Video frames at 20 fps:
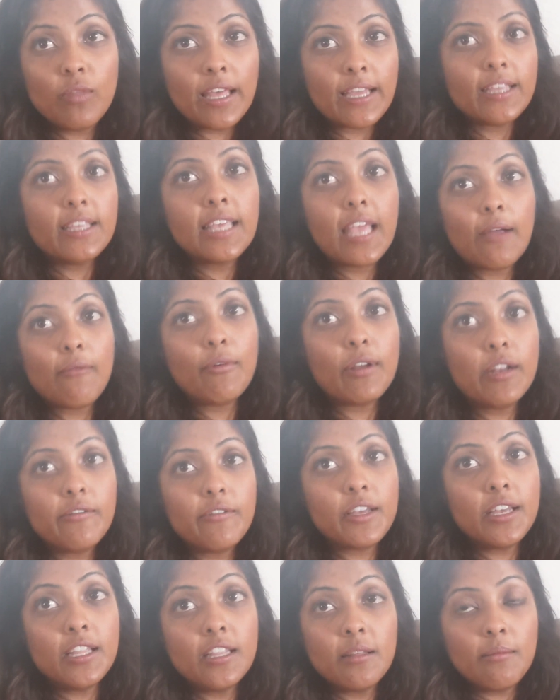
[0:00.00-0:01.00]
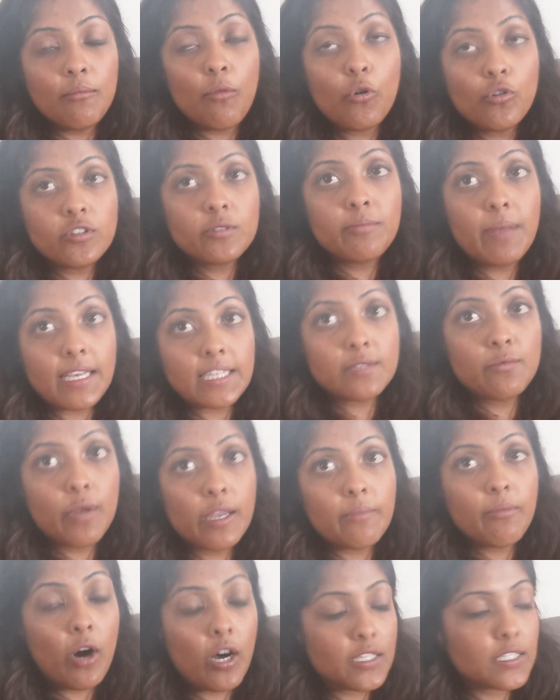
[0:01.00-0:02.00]
like get rid of it in the most best
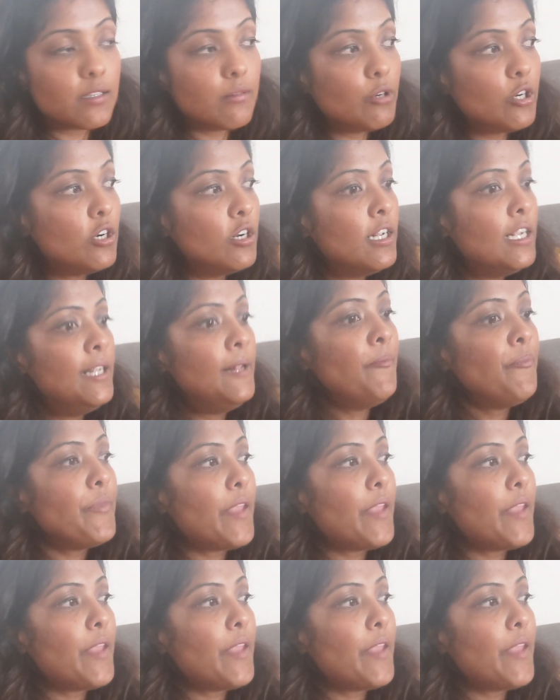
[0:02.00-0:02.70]
way possible.